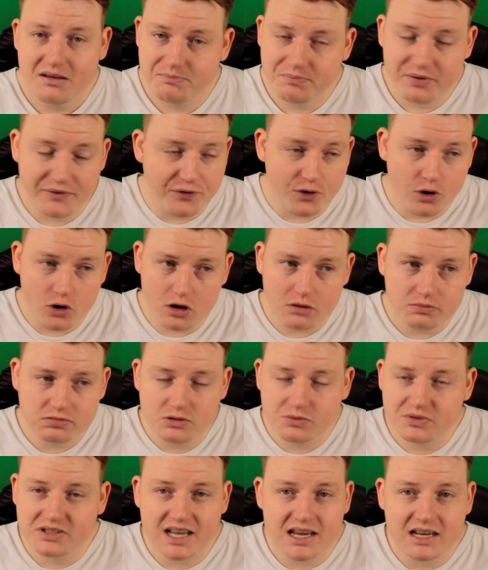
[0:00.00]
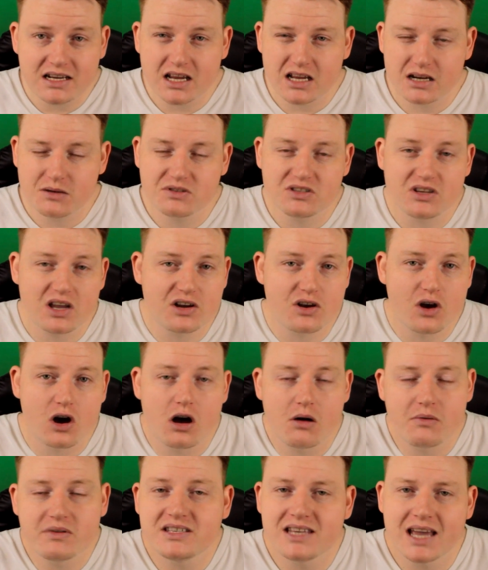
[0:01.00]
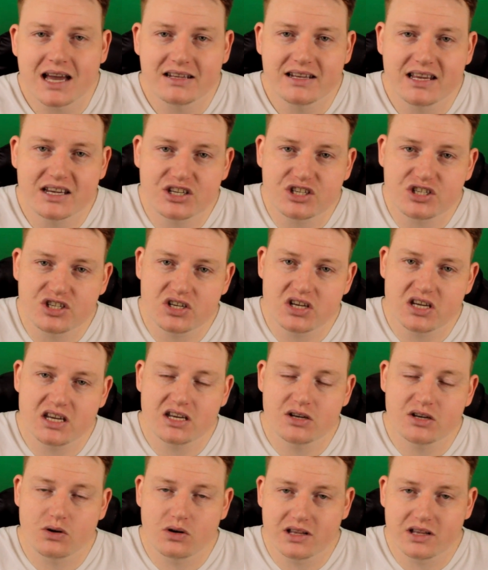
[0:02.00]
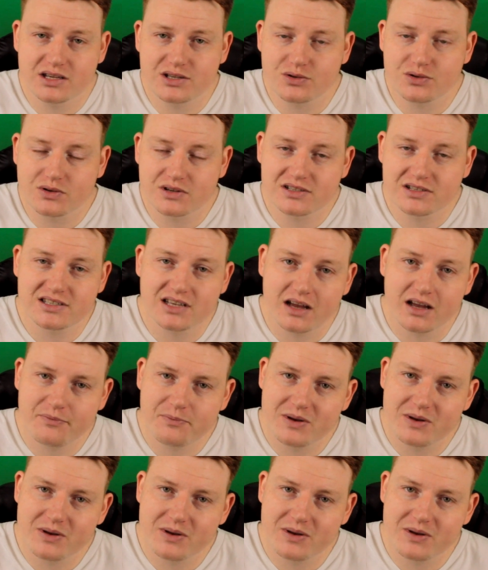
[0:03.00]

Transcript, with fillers: Before we were seeing it and it was like, oh, it's out next year, all that sort of stuff.